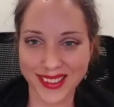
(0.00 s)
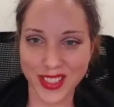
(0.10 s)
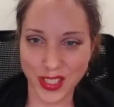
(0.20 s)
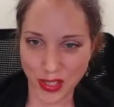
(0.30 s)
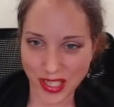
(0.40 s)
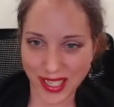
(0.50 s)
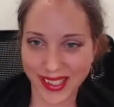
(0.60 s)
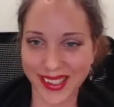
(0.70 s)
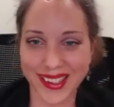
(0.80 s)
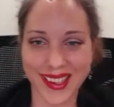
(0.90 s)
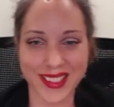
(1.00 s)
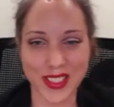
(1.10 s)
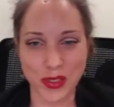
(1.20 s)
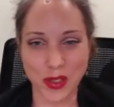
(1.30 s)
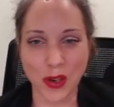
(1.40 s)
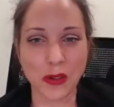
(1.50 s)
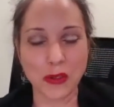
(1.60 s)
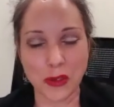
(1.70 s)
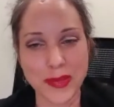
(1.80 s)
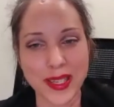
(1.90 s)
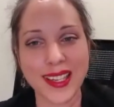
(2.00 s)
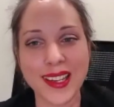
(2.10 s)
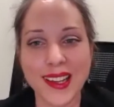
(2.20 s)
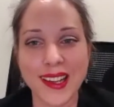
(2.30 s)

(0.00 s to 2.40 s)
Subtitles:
journey and struggle for me